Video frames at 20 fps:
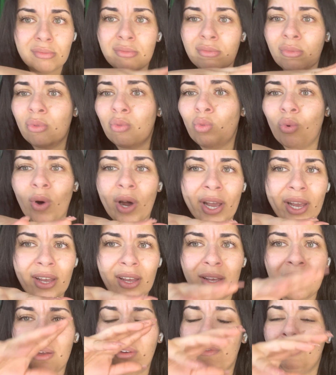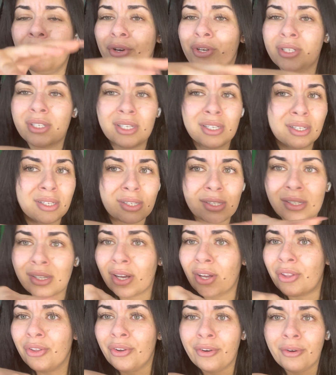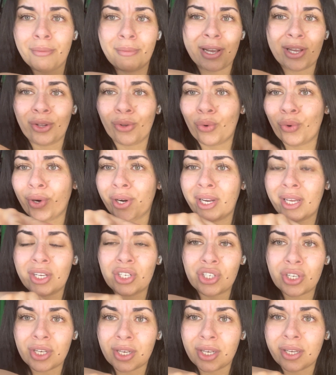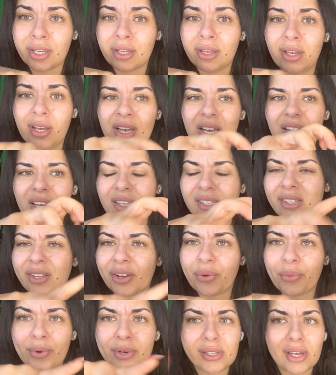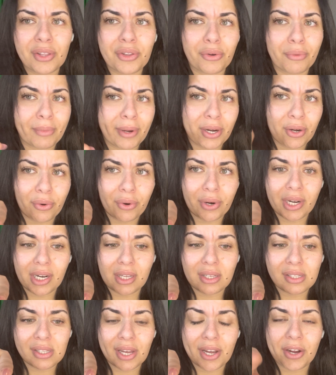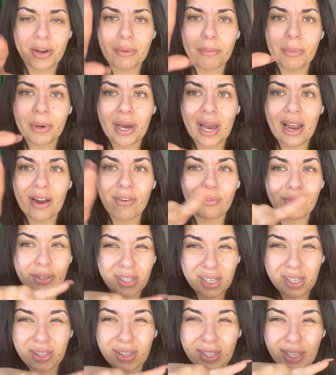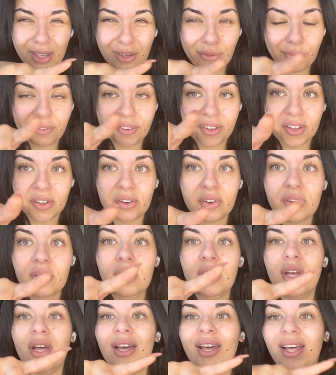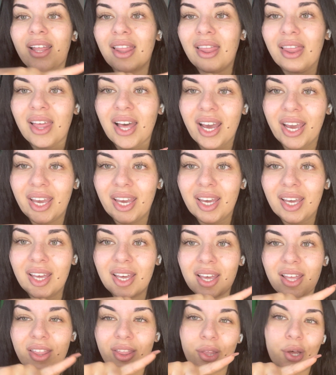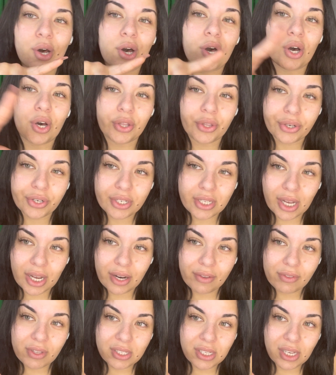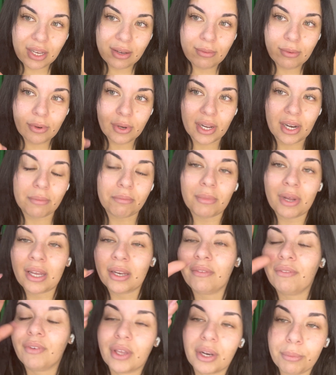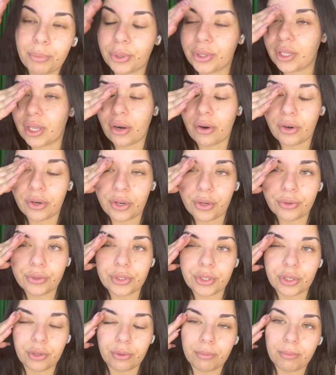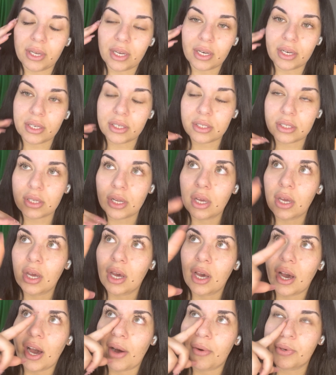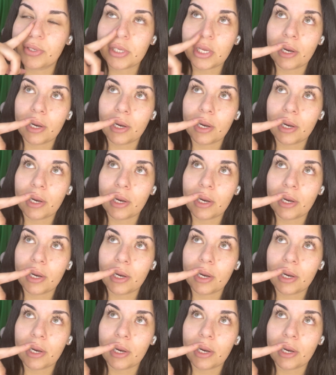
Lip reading: white versus other minority shit, because there was other minorities there. But I really did feel like the other side of the table, and I'm not even gonna put that on YouTube because I was gonna